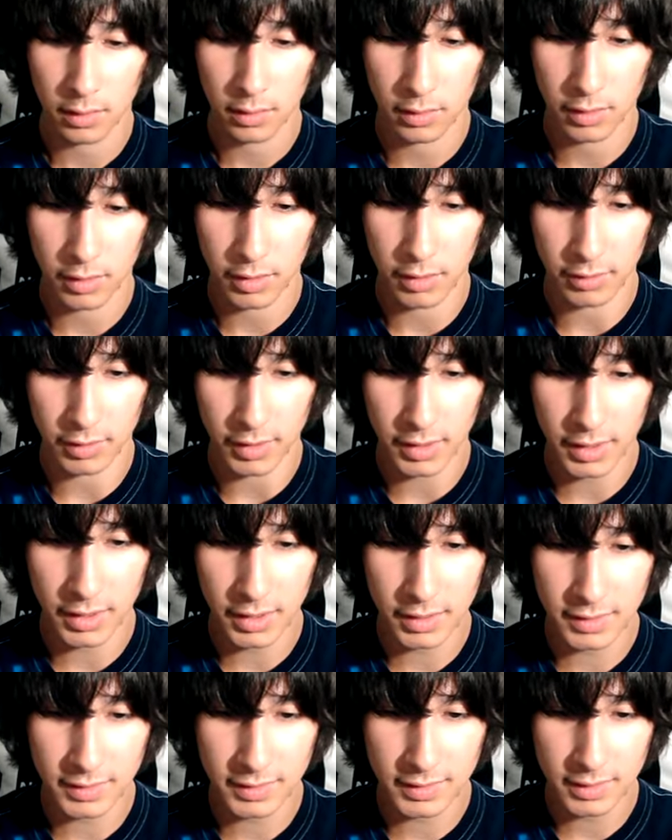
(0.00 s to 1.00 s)
Here it
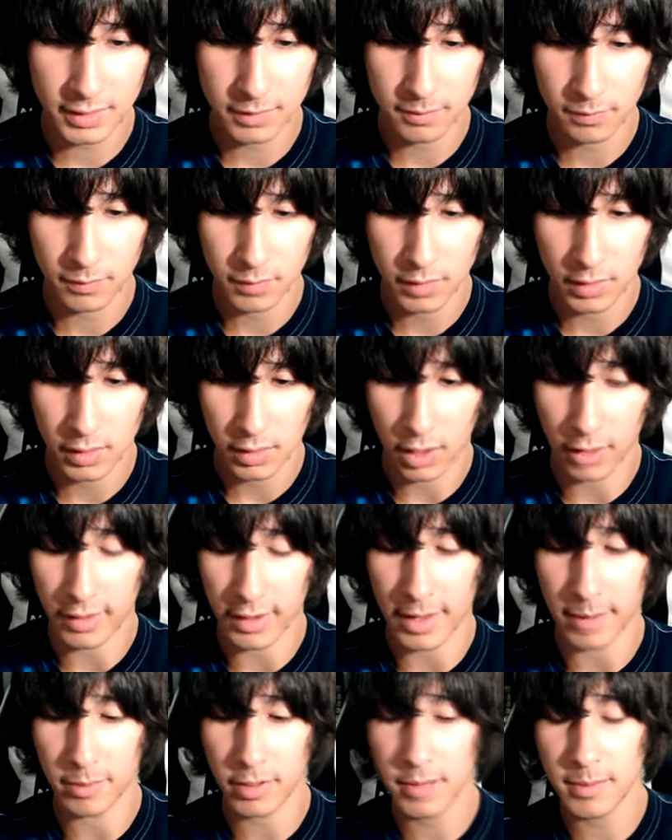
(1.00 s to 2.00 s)
is. Okay,
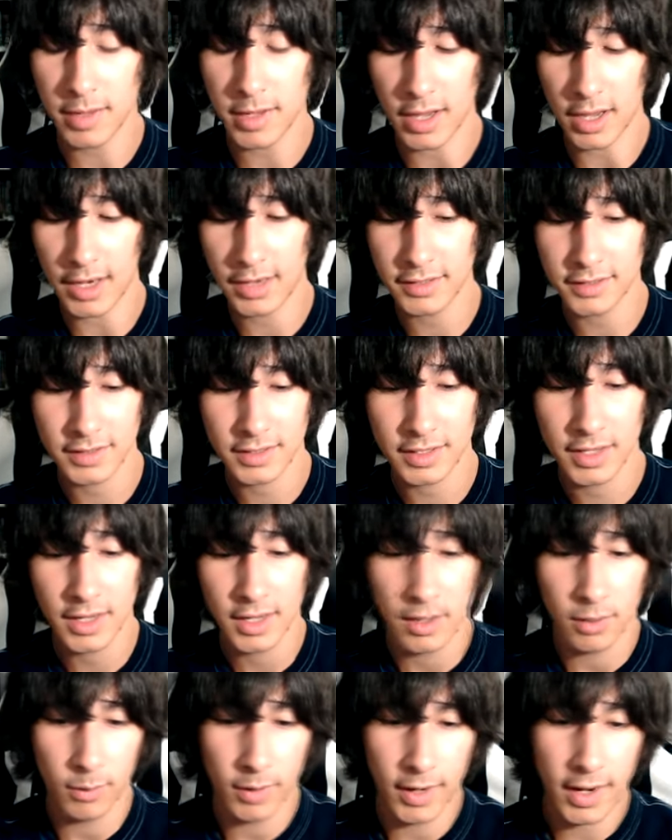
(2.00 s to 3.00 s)
I'm gonna be honest.
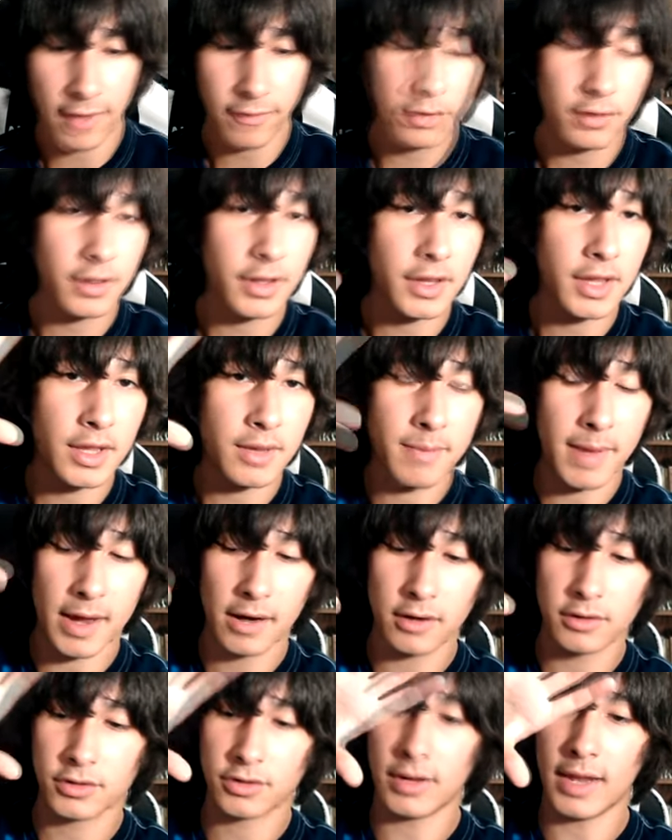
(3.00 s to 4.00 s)
Whenever the
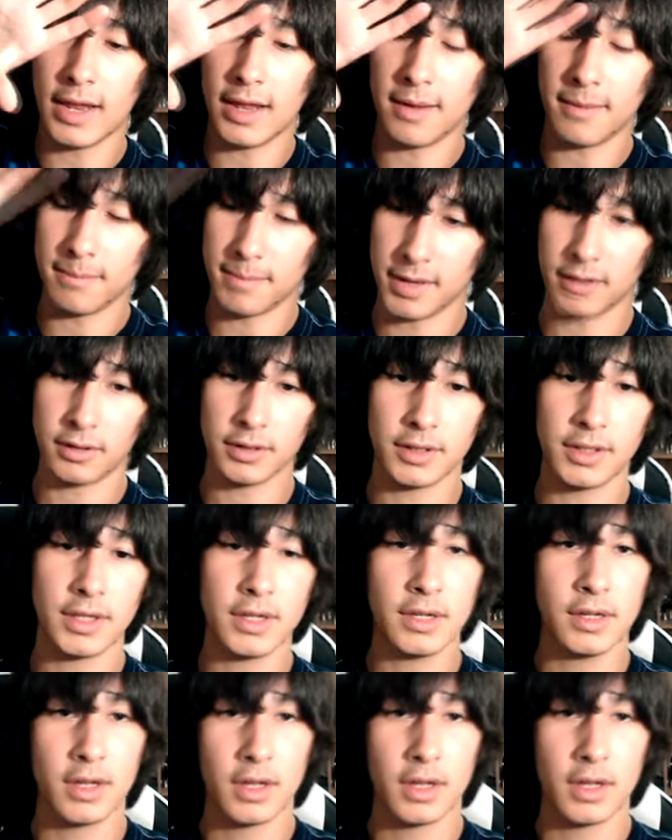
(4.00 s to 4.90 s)
bears do that ability,